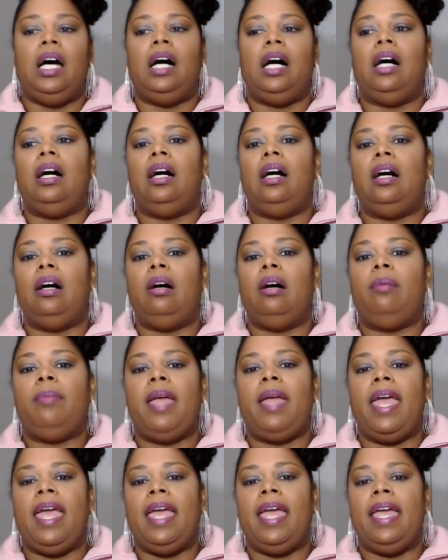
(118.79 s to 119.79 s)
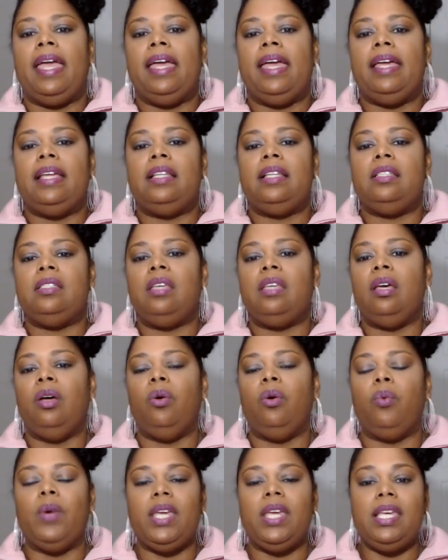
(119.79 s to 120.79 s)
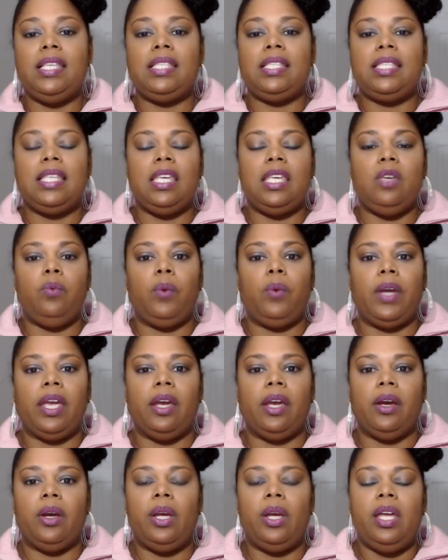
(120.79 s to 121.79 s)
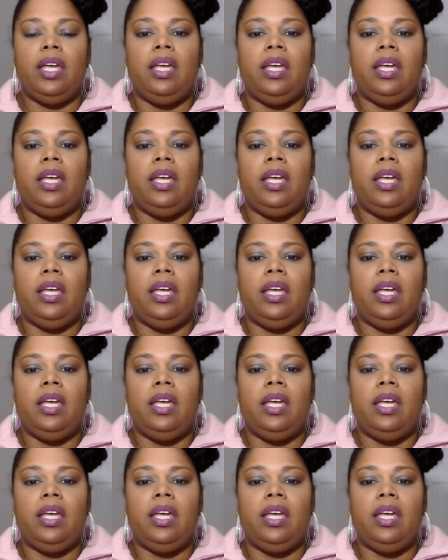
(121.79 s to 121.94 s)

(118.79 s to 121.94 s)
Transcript: And we see where